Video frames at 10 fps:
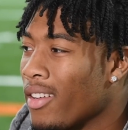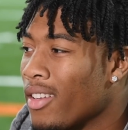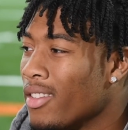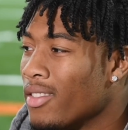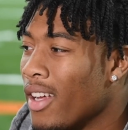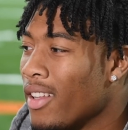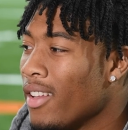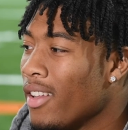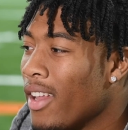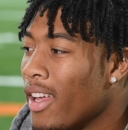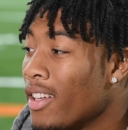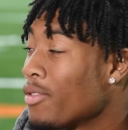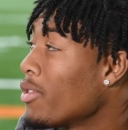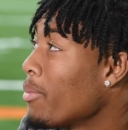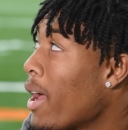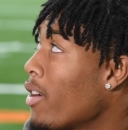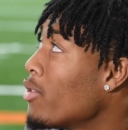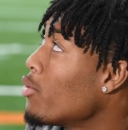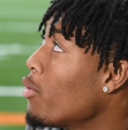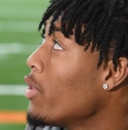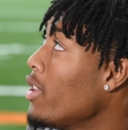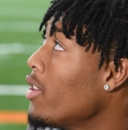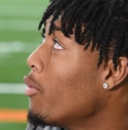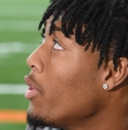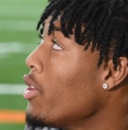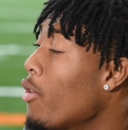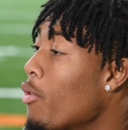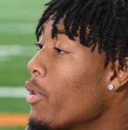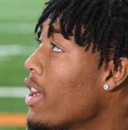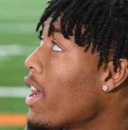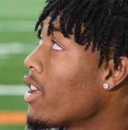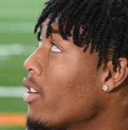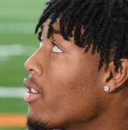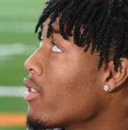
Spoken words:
Because at the end of the day, it doesn't really matter. It's what we know what we got here,